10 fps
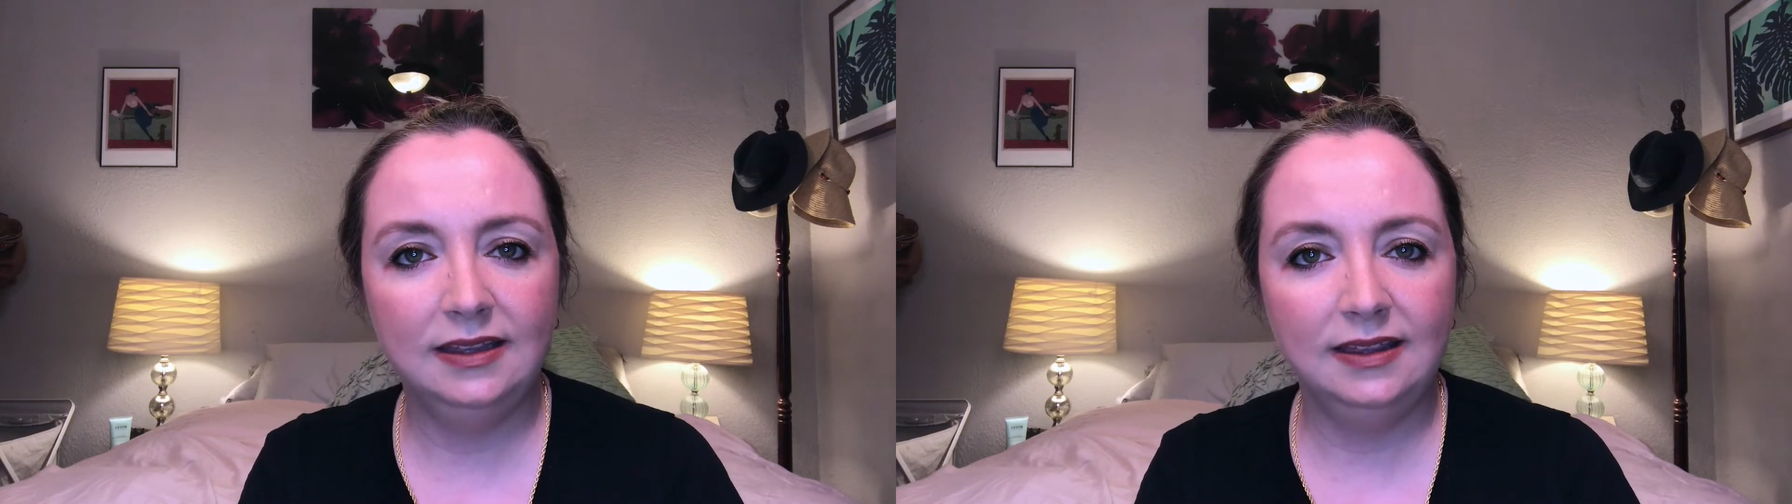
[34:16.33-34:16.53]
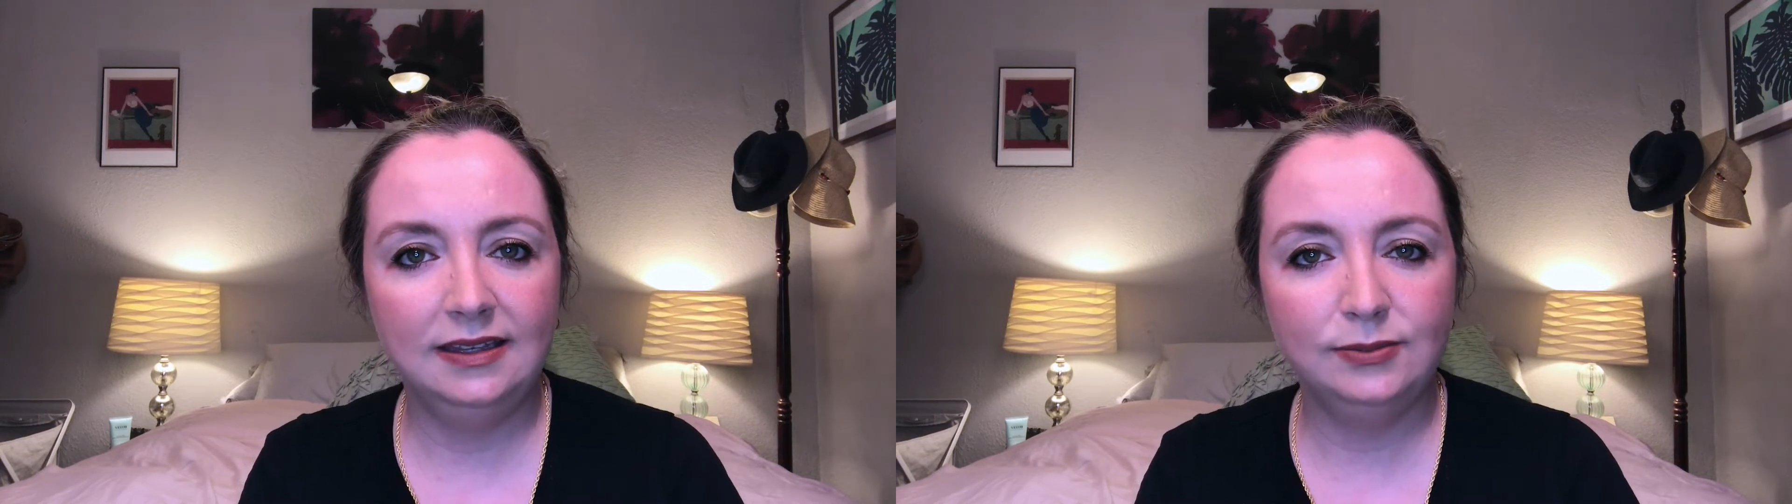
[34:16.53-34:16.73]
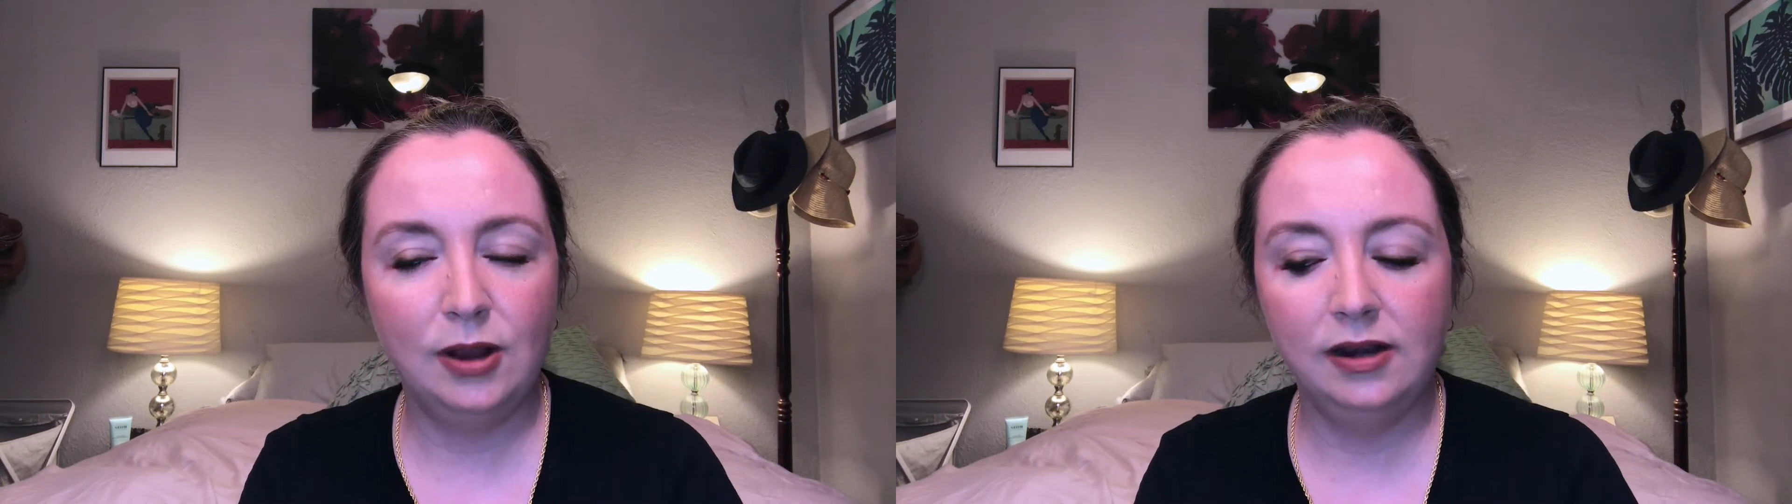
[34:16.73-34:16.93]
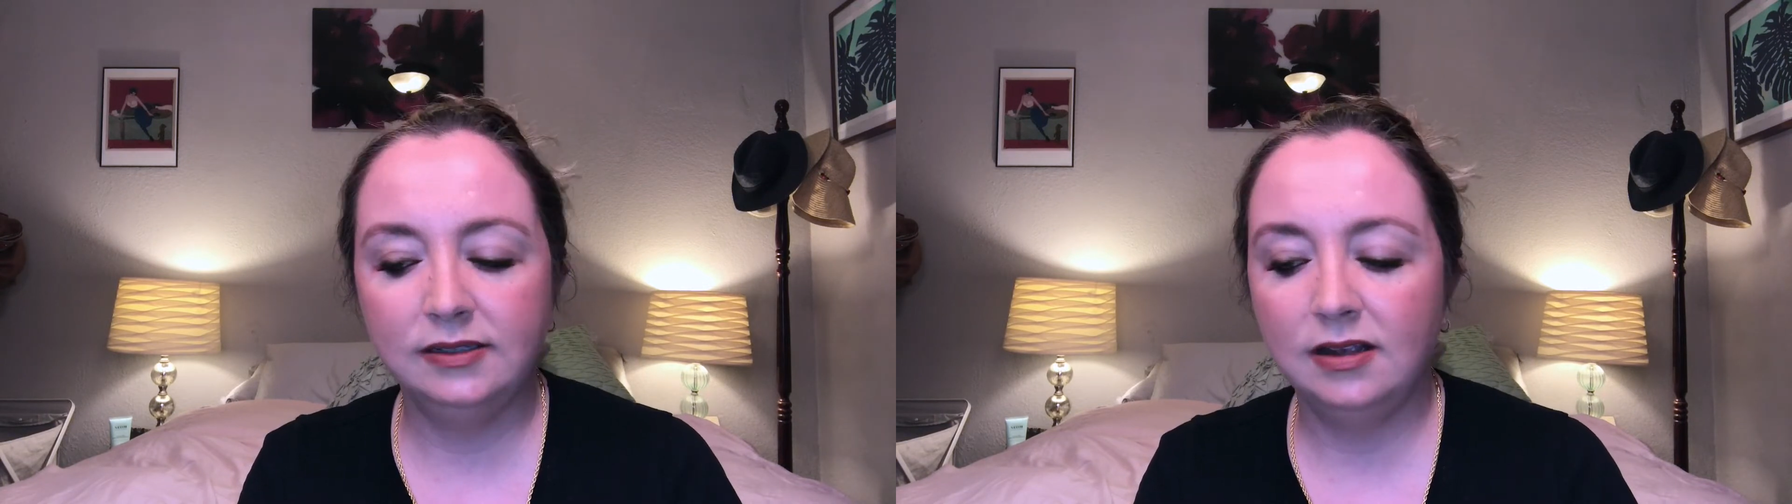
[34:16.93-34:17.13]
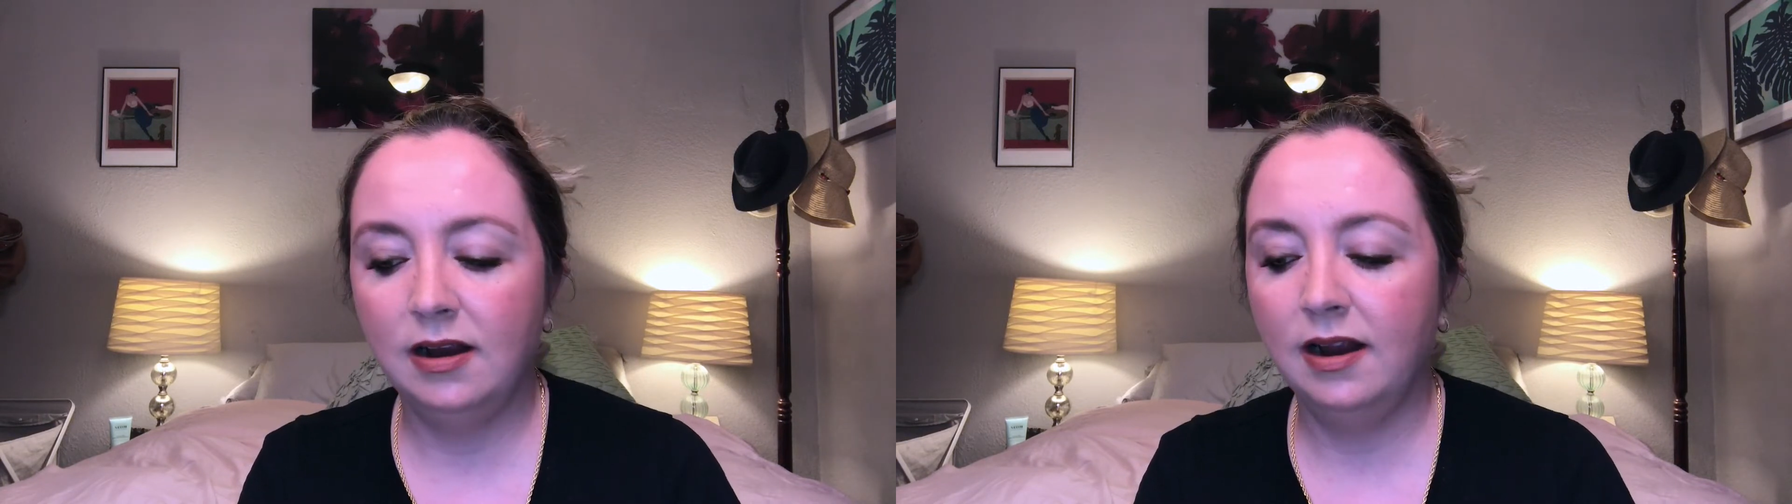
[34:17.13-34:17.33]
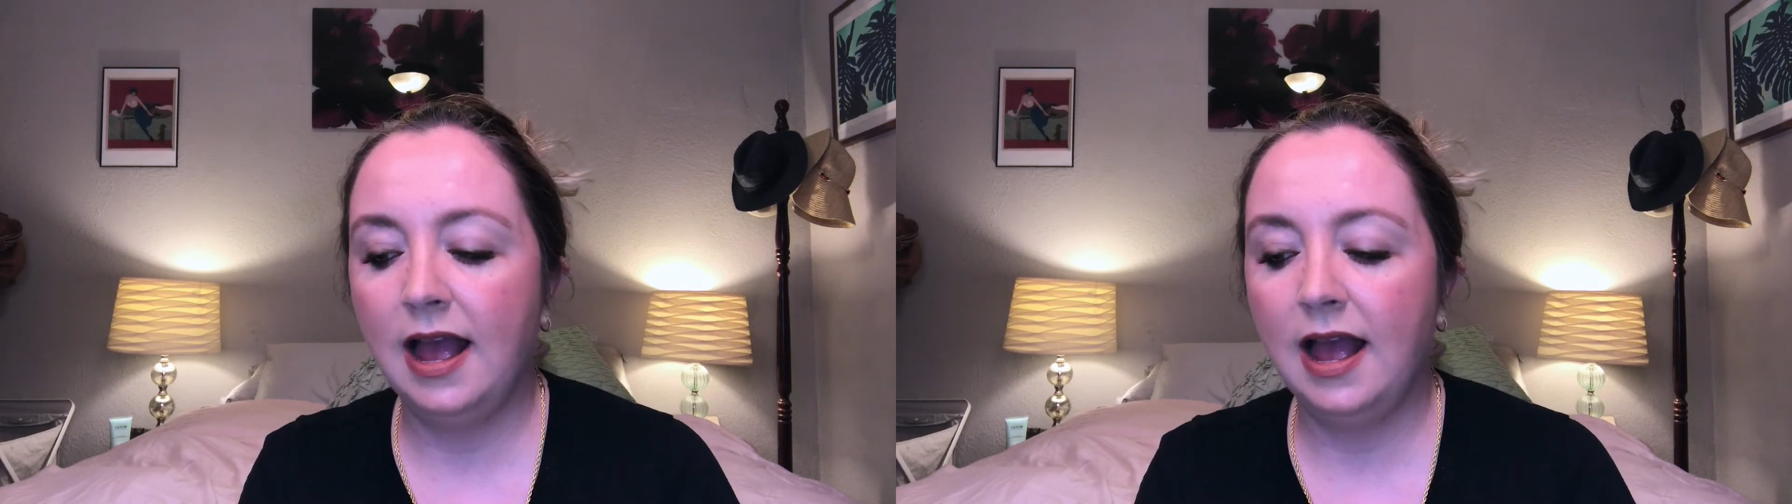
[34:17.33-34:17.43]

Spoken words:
these products are,